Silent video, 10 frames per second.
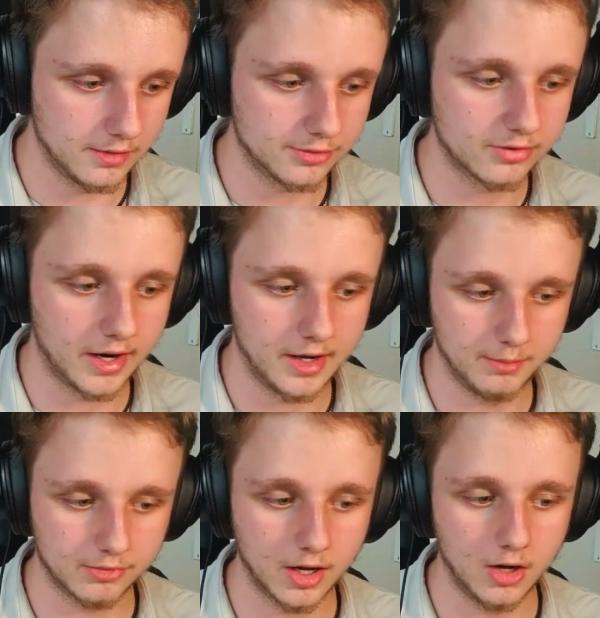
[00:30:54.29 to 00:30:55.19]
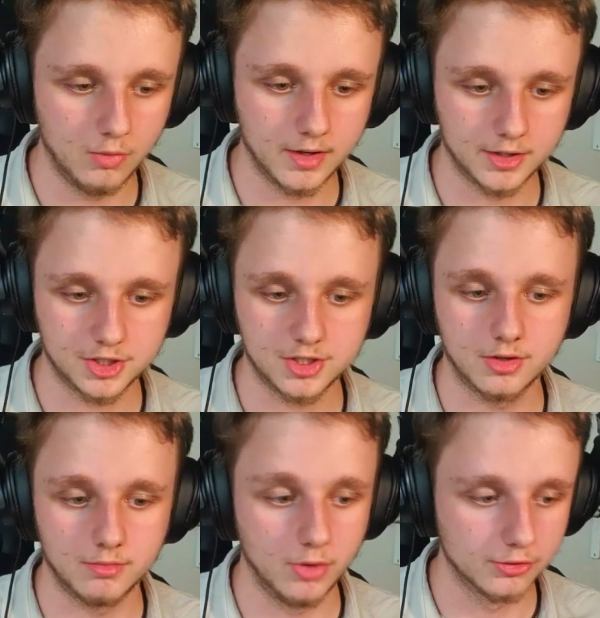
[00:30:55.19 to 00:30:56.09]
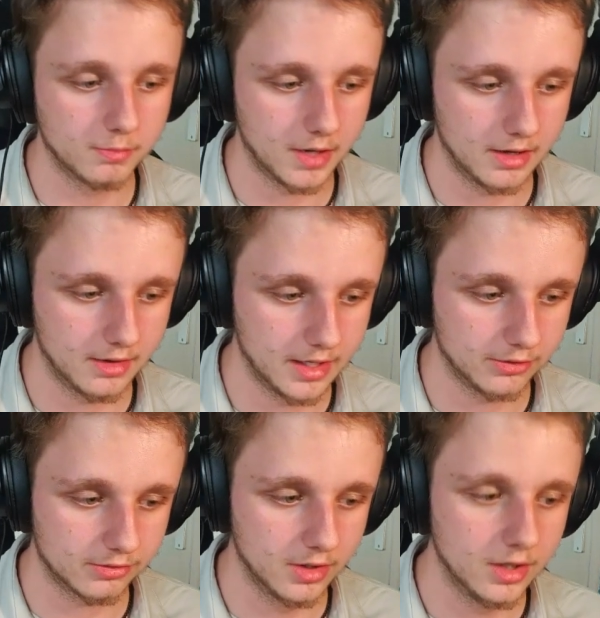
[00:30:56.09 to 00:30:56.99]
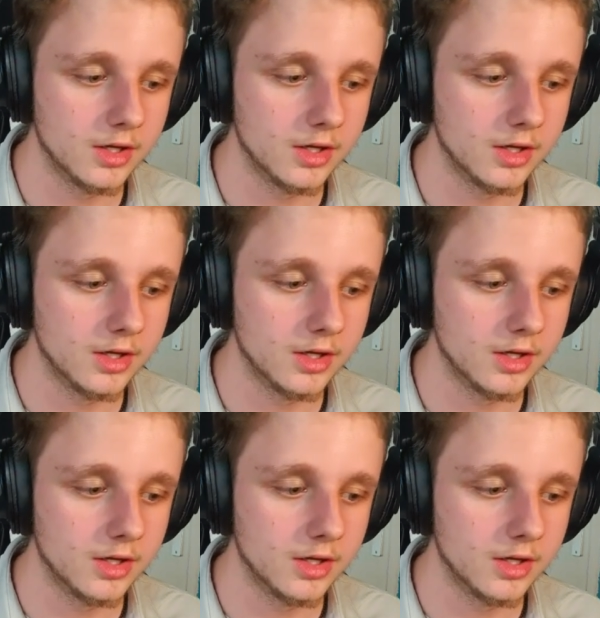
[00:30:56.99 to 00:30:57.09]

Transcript: times how much the multiplier is.